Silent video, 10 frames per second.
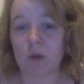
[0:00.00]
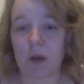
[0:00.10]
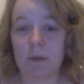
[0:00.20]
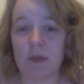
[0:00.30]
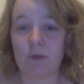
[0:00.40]
were
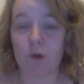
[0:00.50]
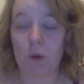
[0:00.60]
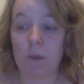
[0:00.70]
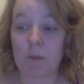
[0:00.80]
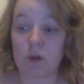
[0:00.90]
coming
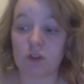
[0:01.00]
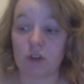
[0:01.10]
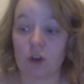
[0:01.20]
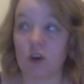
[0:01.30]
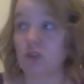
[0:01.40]
through and because of
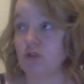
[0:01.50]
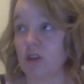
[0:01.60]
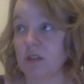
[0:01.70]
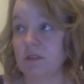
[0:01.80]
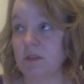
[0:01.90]
the
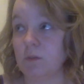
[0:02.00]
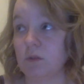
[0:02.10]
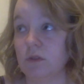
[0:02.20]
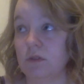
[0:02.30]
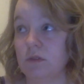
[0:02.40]
contrast, it
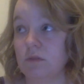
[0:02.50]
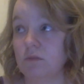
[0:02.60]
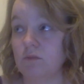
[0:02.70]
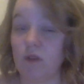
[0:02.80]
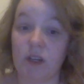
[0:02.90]
was
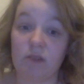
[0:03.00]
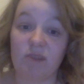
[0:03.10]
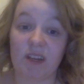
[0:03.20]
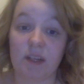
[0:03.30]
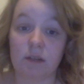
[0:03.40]
really,
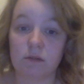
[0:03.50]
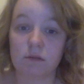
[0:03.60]
really